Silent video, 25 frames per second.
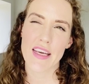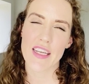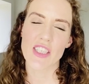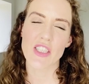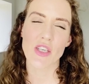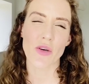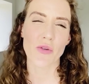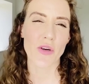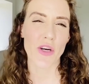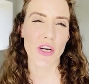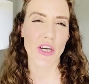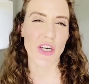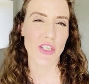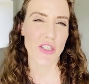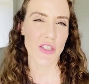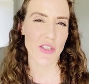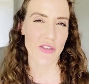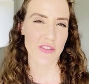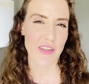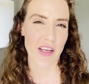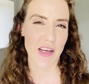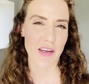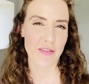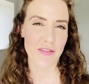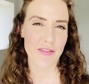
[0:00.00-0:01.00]
Don't Hurt
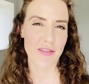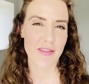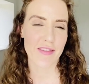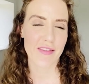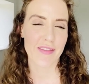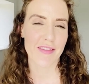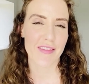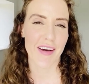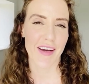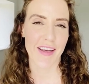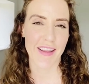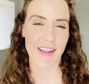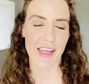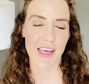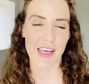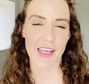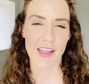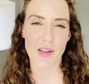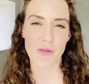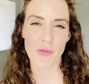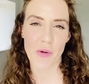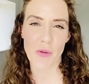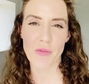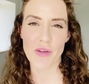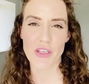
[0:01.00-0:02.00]
Yourself, I think.
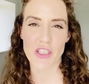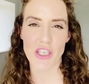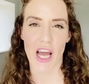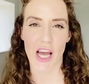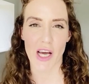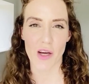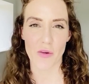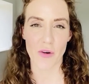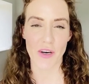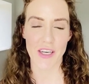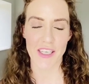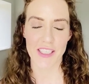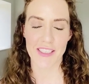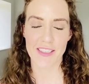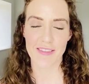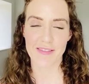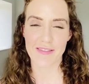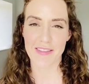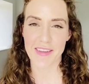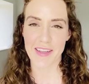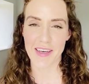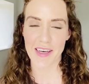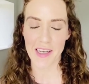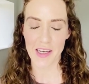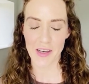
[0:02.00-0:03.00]
The one with Jack White.
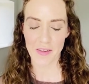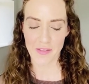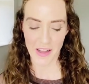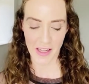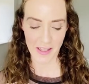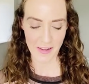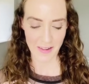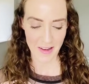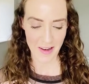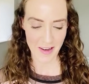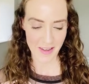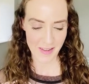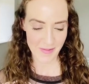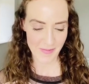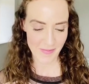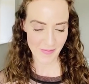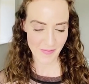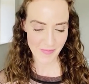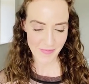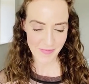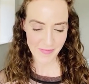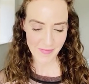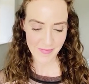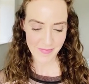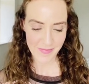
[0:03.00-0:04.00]
I love that song.
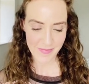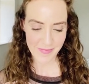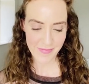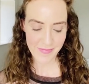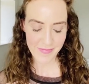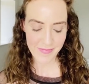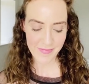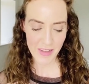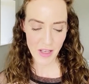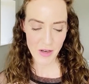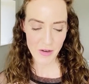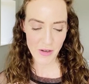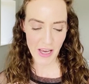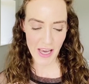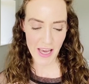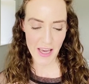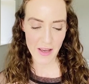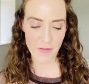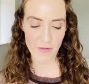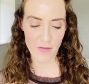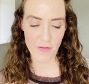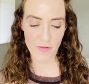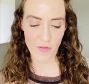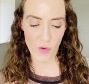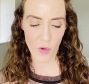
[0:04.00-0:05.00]

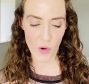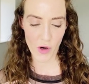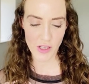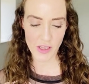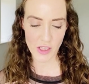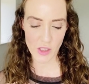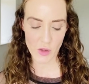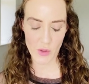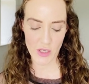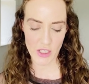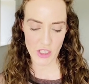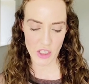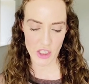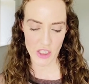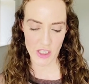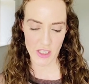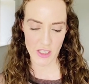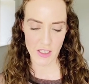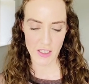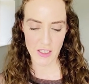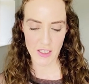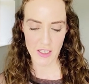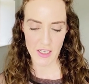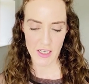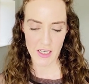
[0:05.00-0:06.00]
Okay, fourth
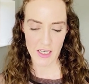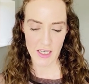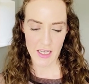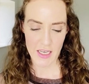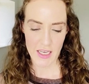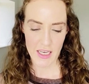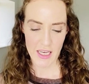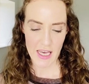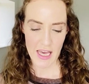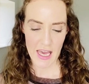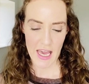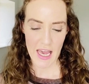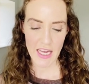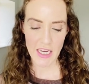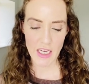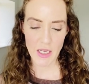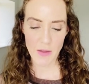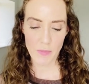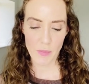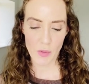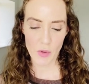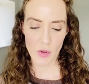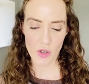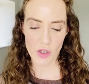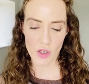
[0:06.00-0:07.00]
question. Any
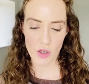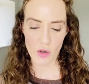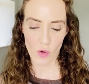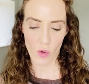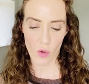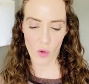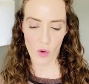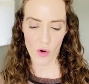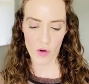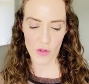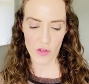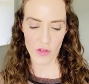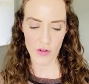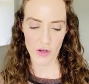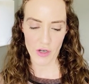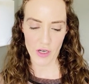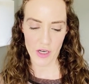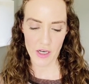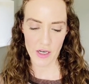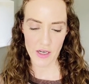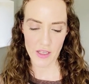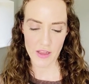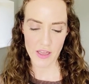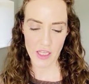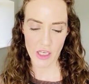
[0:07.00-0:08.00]
book or
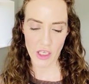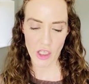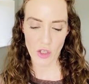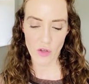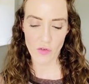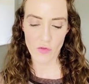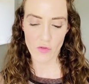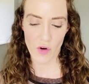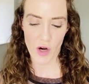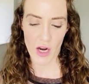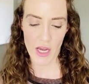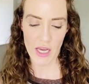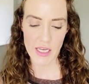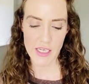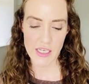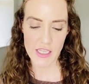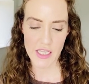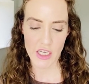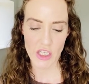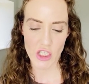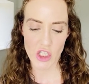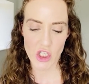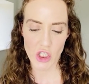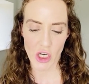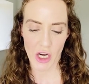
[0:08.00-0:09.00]
author that you've read
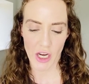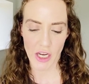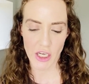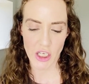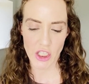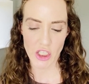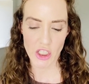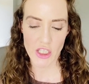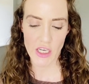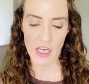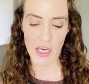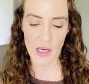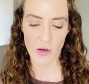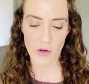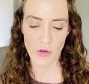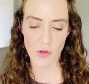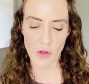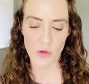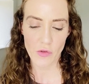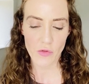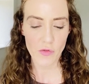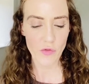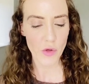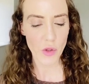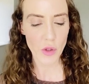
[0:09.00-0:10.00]
that has changed how
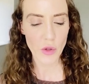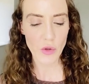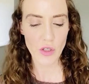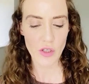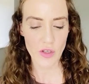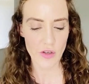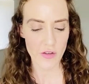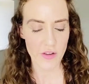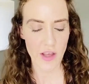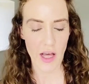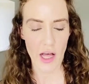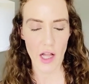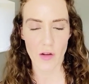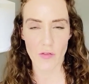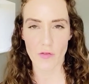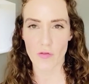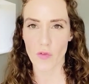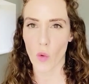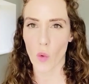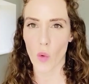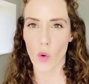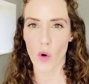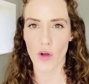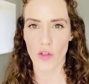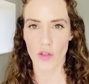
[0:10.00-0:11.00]
you view yourself
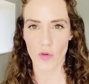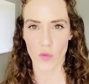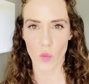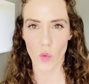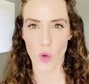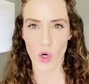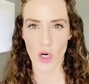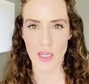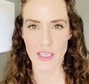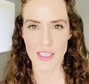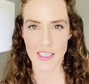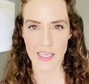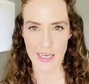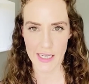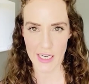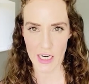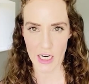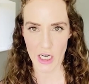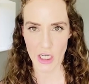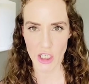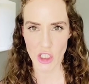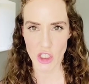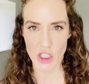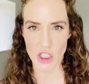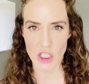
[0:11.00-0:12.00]
or the world at
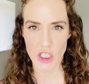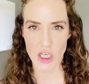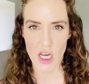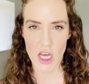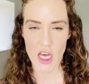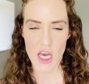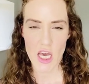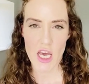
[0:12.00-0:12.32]
large?